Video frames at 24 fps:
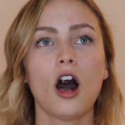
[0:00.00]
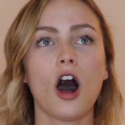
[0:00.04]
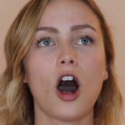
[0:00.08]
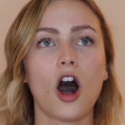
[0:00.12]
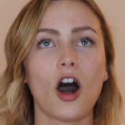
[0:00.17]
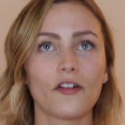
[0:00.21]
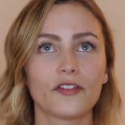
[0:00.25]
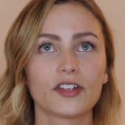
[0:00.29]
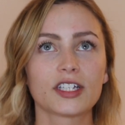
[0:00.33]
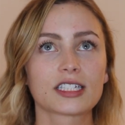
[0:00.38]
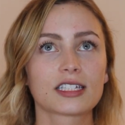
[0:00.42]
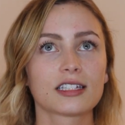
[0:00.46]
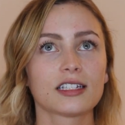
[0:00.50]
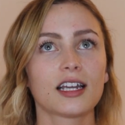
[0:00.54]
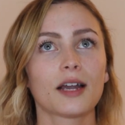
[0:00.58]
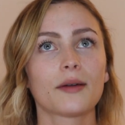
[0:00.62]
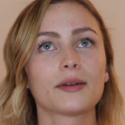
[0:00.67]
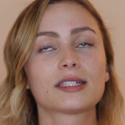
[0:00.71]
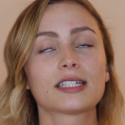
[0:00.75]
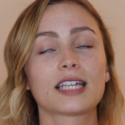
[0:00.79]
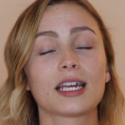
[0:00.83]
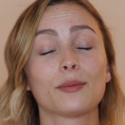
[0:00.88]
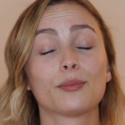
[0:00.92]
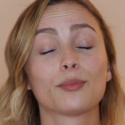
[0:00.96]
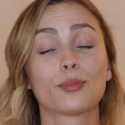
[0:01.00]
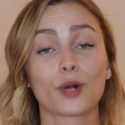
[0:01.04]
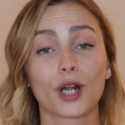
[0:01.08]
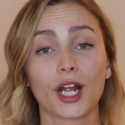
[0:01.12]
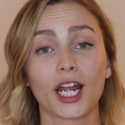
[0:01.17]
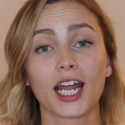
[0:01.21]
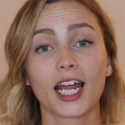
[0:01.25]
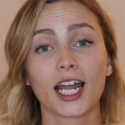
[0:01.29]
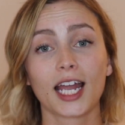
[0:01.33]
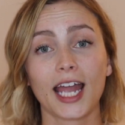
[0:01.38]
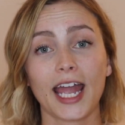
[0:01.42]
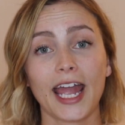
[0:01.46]
Obviously, I would say
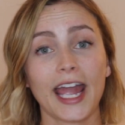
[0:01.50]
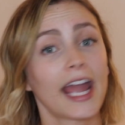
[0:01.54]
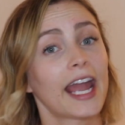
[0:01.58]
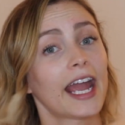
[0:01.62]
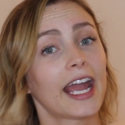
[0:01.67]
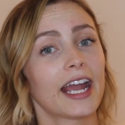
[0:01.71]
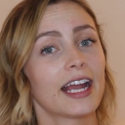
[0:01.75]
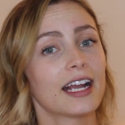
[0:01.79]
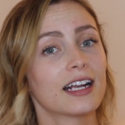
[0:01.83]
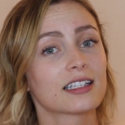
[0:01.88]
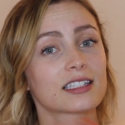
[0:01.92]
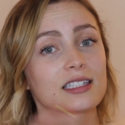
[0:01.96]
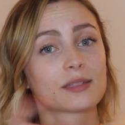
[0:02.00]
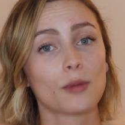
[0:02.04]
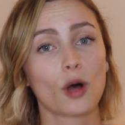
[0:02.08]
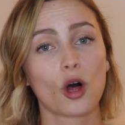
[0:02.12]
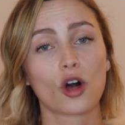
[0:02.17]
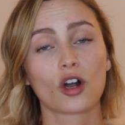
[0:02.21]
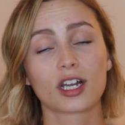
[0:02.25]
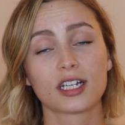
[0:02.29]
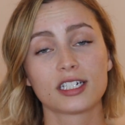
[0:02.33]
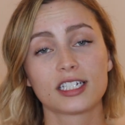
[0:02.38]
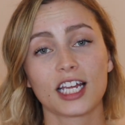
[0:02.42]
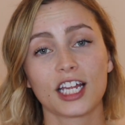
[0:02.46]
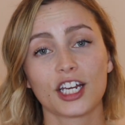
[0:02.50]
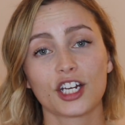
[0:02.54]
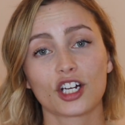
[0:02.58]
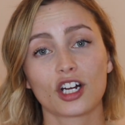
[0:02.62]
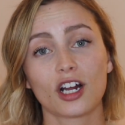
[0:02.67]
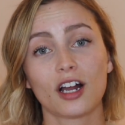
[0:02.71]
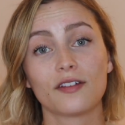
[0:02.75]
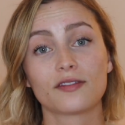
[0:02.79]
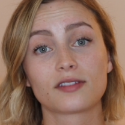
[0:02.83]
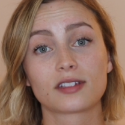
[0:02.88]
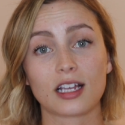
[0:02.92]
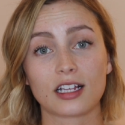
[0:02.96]
bring a small container
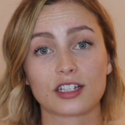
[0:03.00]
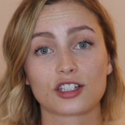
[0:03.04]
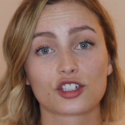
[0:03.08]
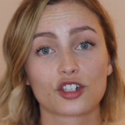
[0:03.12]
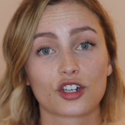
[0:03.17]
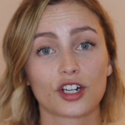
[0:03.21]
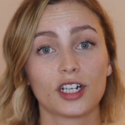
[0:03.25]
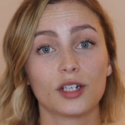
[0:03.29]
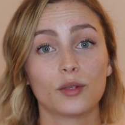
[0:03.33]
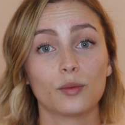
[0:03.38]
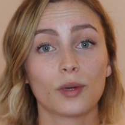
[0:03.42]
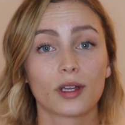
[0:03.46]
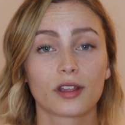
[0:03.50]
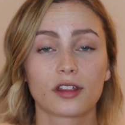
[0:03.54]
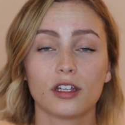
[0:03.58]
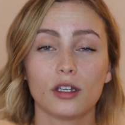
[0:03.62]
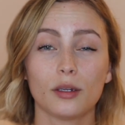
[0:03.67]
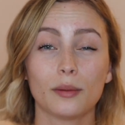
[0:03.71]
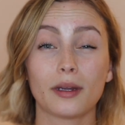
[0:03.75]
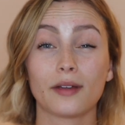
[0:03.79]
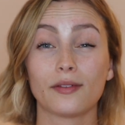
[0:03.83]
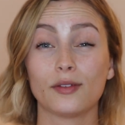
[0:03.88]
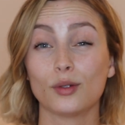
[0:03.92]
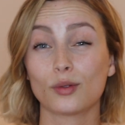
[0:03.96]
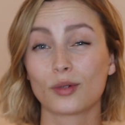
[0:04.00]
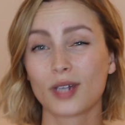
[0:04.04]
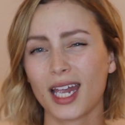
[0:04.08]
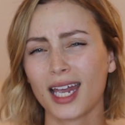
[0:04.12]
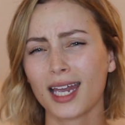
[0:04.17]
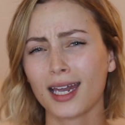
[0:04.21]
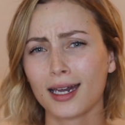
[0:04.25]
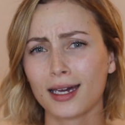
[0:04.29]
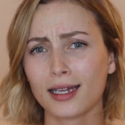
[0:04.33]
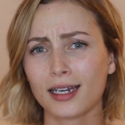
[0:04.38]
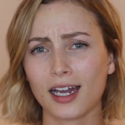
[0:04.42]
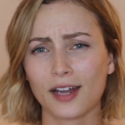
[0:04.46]
of sunscreen with you if you
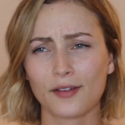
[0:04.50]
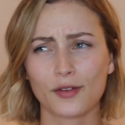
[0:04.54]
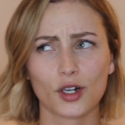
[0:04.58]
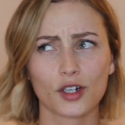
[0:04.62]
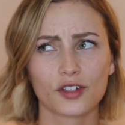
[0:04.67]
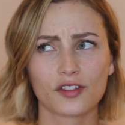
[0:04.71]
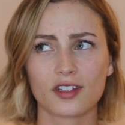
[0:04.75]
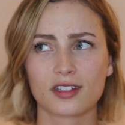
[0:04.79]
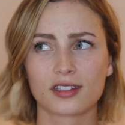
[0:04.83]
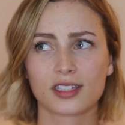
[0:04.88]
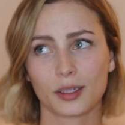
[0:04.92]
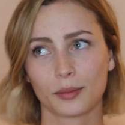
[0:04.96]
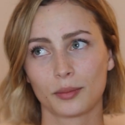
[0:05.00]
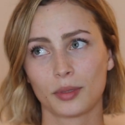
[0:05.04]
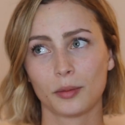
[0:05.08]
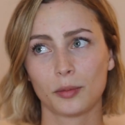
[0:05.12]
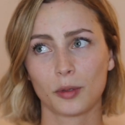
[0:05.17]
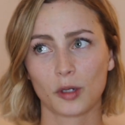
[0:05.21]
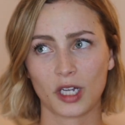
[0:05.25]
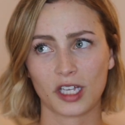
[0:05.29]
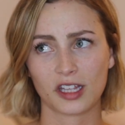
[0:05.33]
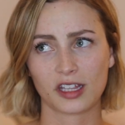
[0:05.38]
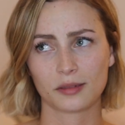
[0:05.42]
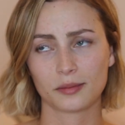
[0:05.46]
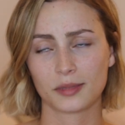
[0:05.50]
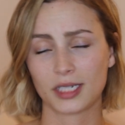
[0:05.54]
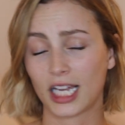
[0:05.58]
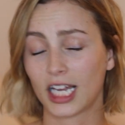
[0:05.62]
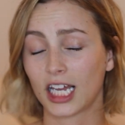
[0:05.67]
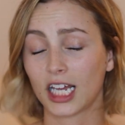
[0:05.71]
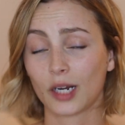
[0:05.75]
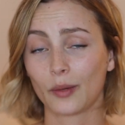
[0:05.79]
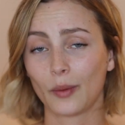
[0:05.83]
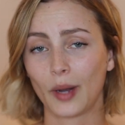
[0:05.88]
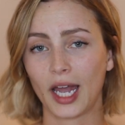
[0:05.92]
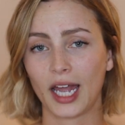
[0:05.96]
can. I've heard that some people get them
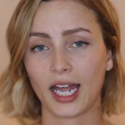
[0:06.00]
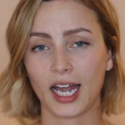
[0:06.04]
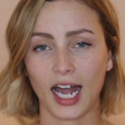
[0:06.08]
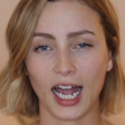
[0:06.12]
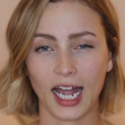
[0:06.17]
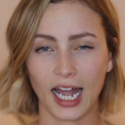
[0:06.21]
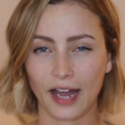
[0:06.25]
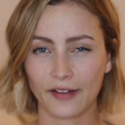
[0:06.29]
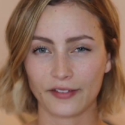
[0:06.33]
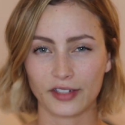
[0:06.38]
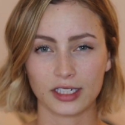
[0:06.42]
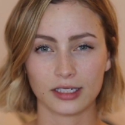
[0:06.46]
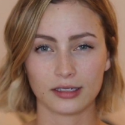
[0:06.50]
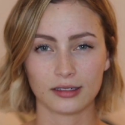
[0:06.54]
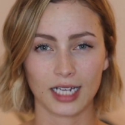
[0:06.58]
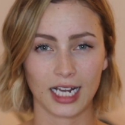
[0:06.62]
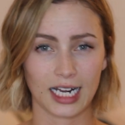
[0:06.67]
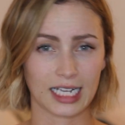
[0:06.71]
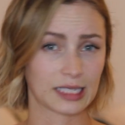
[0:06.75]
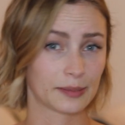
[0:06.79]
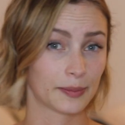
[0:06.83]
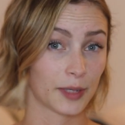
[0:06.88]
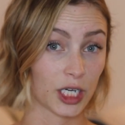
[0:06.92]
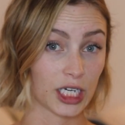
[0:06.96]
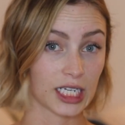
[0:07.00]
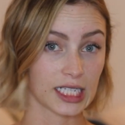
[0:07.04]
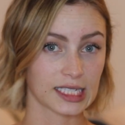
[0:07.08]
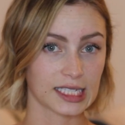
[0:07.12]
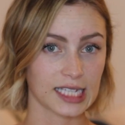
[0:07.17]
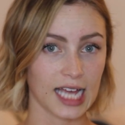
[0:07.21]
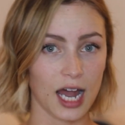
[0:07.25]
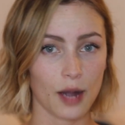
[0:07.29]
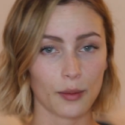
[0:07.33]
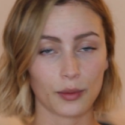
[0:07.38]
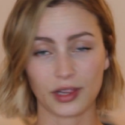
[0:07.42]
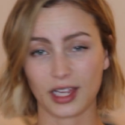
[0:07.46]
taken away. I haven't experienced
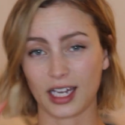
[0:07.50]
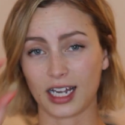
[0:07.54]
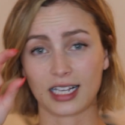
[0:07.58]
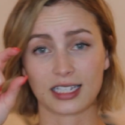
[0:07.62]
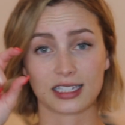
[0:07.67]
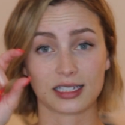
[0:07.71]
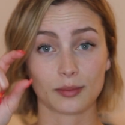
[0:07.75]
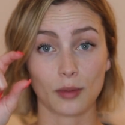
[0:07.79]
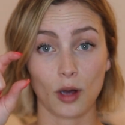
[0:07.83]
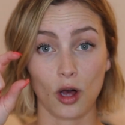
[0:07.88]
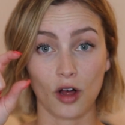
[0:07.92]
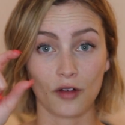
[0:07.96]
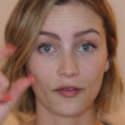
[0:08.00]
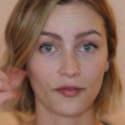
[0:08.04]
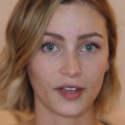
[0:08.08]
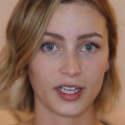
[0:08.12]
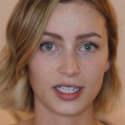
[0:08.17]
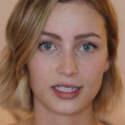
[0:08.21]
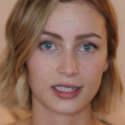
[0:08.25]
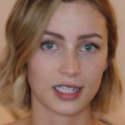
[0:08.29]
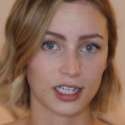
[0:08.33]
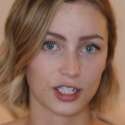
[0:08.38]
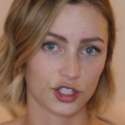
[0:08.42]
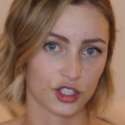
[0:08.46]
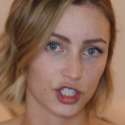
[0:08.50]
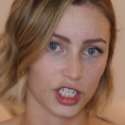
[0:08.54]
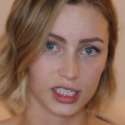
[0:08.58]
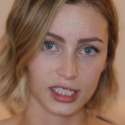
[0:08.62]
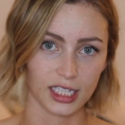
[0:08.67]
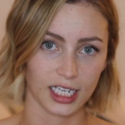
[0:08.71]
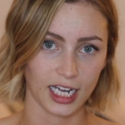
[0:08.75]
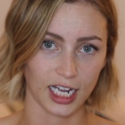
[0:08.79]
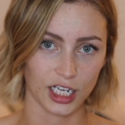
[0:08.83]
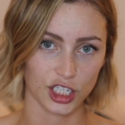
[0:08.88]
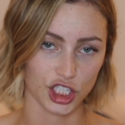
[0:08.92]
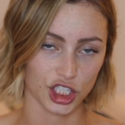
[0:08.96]
that with like a small face sunscreen
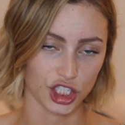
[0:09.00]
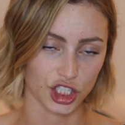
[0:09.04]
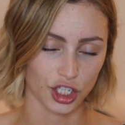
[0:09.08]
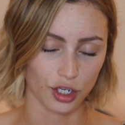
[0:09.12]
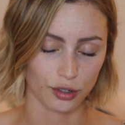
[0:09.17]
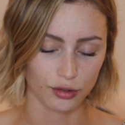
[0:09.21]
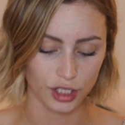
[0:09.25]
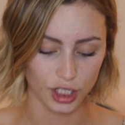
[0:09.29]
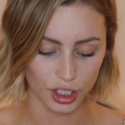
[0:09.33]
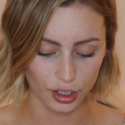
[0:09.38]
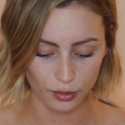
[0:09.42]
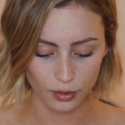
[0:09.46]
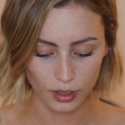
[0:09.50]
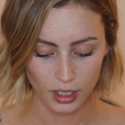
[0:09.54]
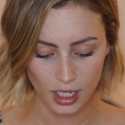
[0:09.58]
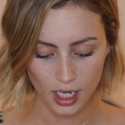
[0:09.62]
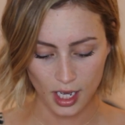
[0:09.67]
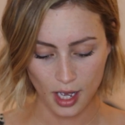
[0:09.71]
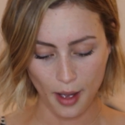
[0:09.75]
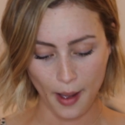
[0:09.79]
like I just showed you.